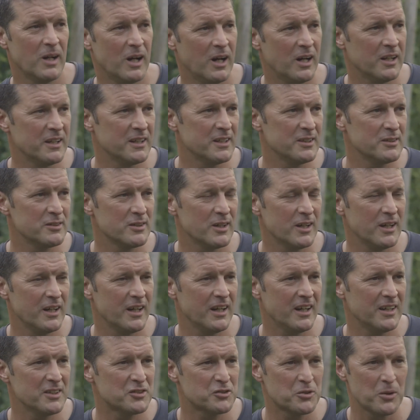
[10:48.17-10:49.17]
and
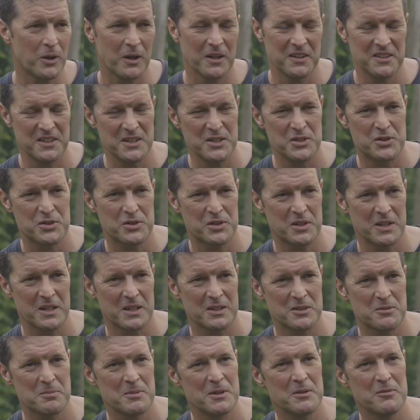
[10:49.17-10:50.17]
it's quite a niche
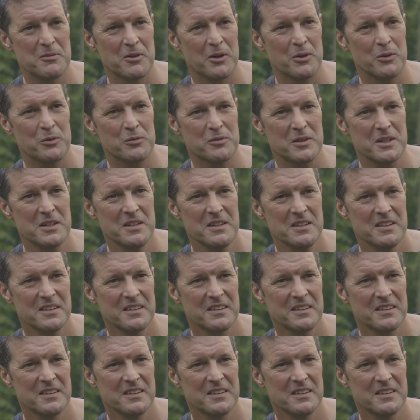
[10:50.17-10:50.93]
thing to be involved in.